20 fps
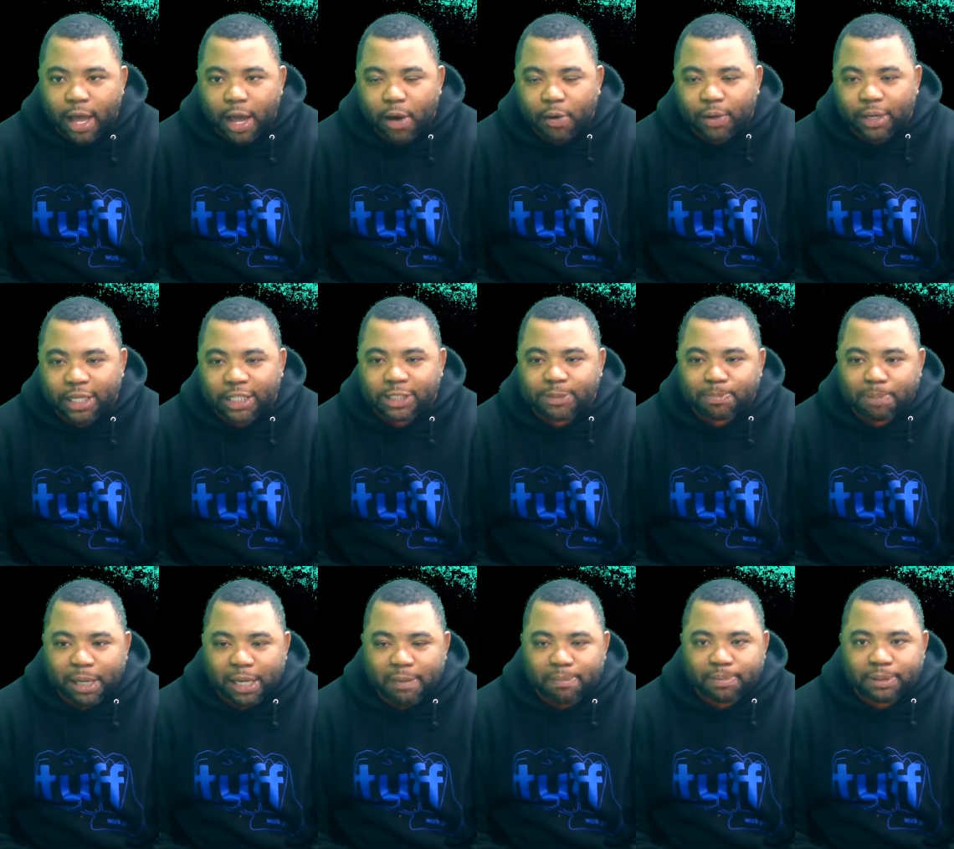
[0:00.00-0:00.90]
out east
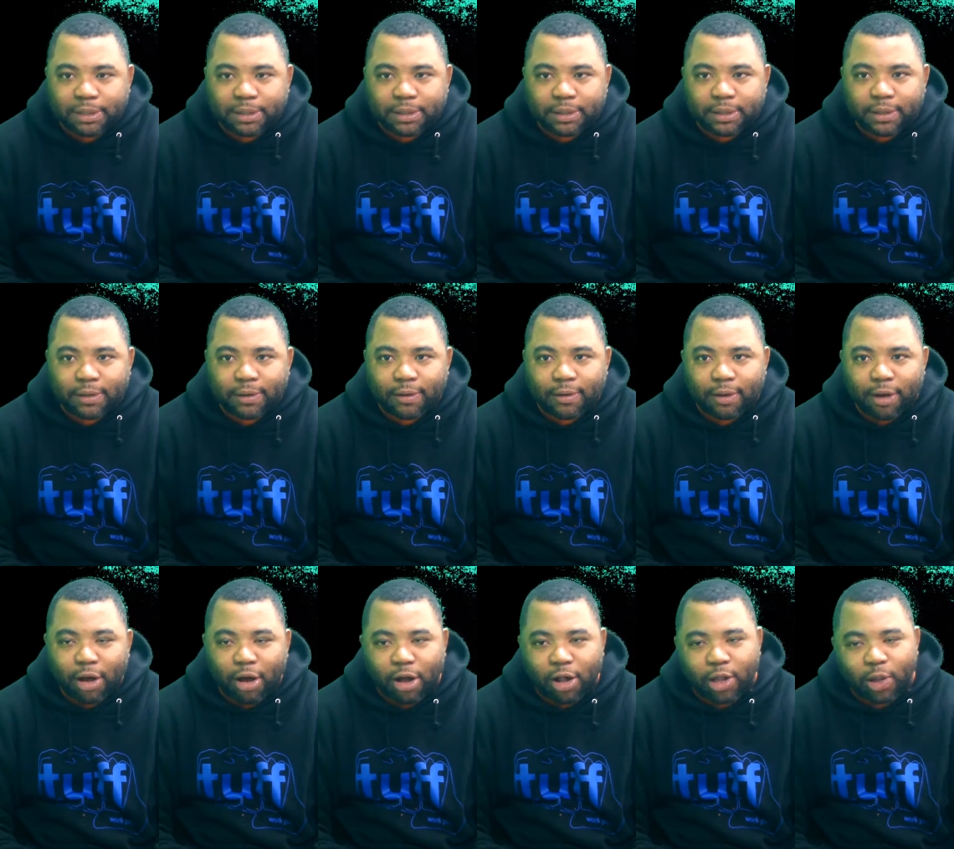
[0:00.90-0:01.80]
peeps,
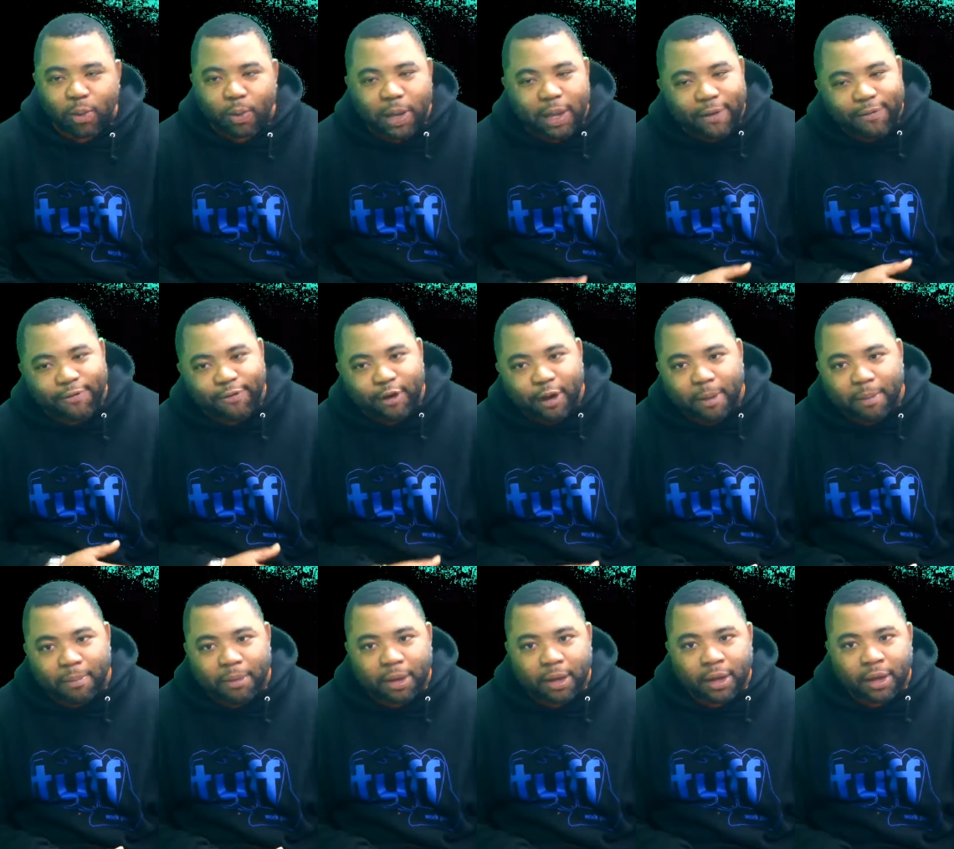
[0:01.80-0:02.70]
all the way
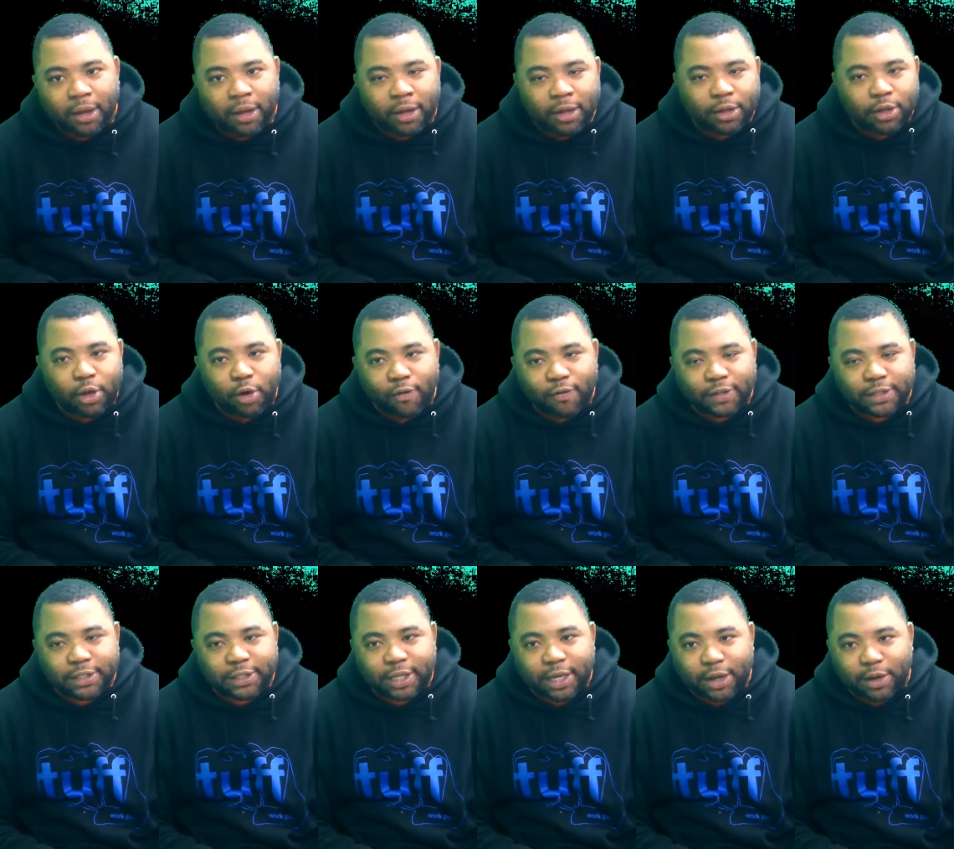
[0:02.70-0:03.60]
from Nova
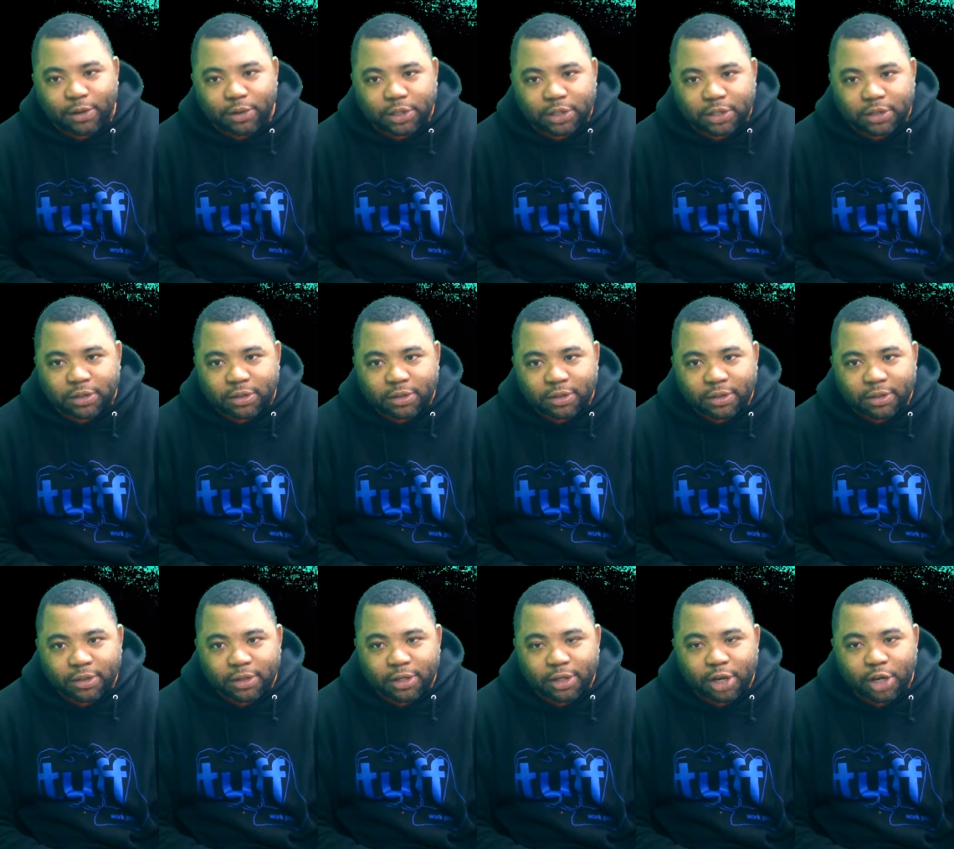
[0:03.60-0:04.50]
Scotia,
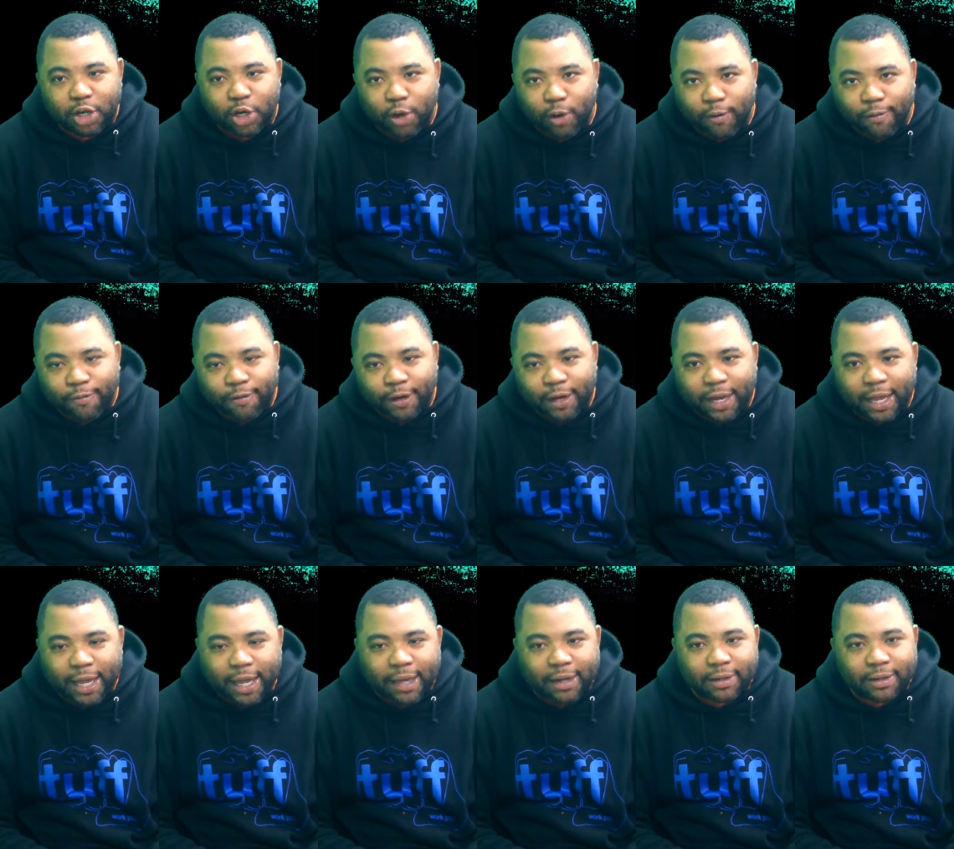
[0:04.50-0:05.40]

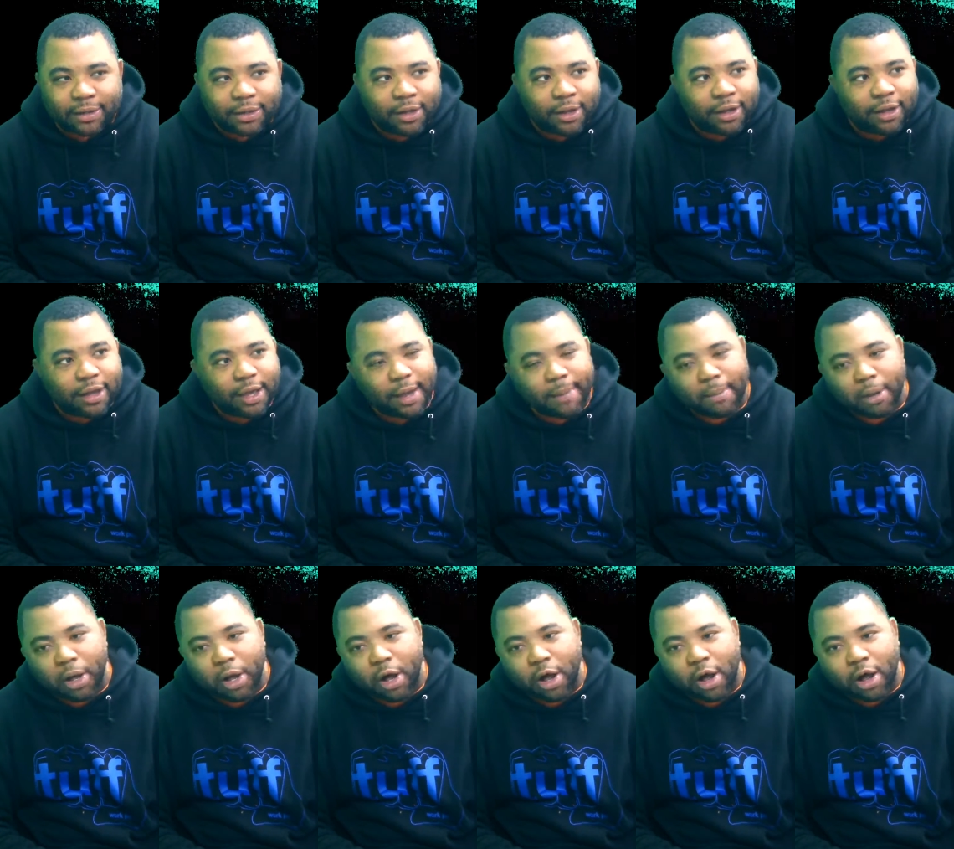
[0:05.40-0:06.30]
Newfoundland,
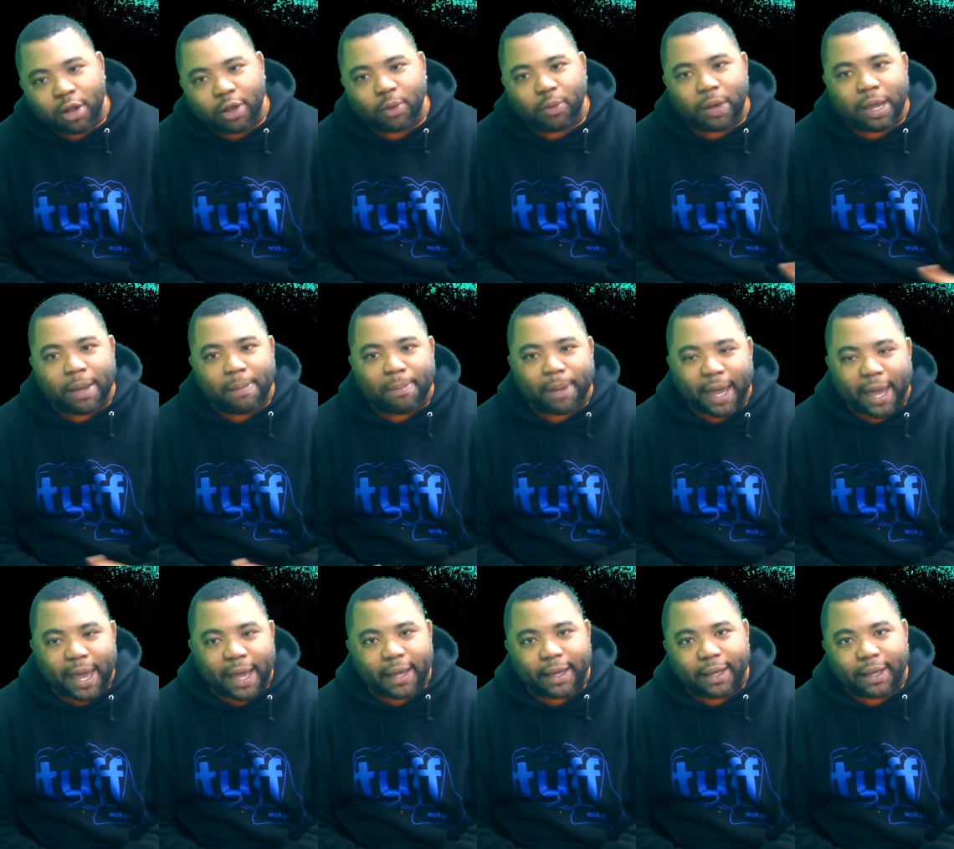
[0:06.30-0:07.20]
come all the way
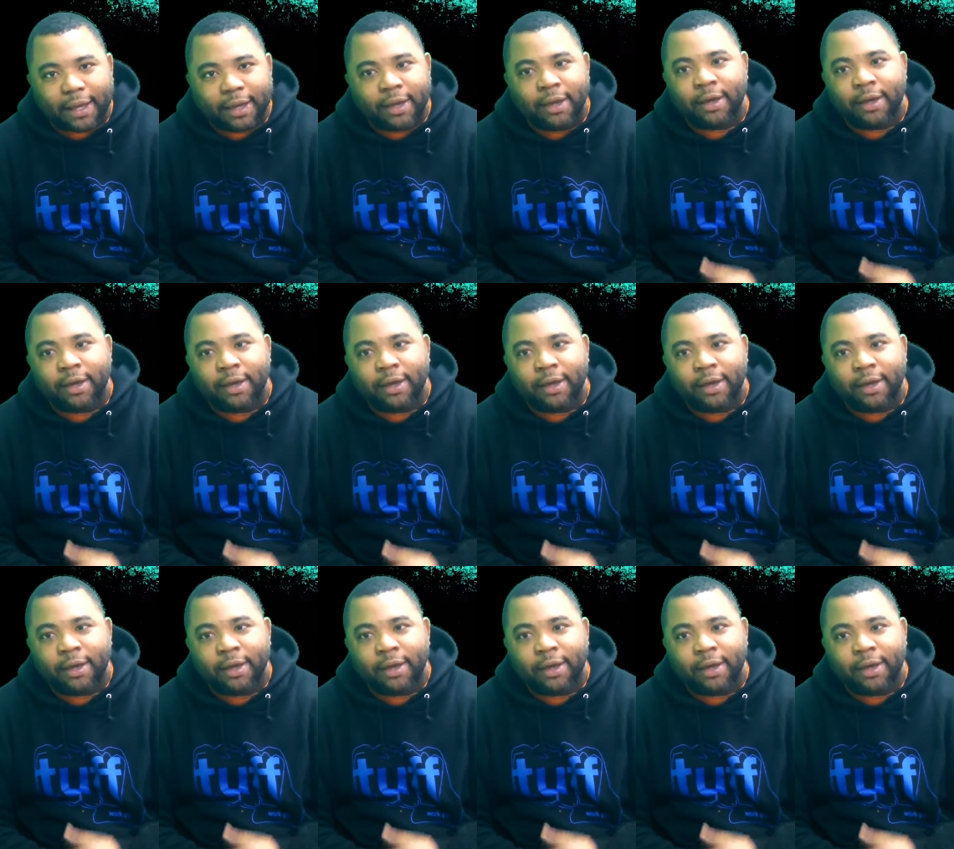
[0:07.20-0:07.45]
back.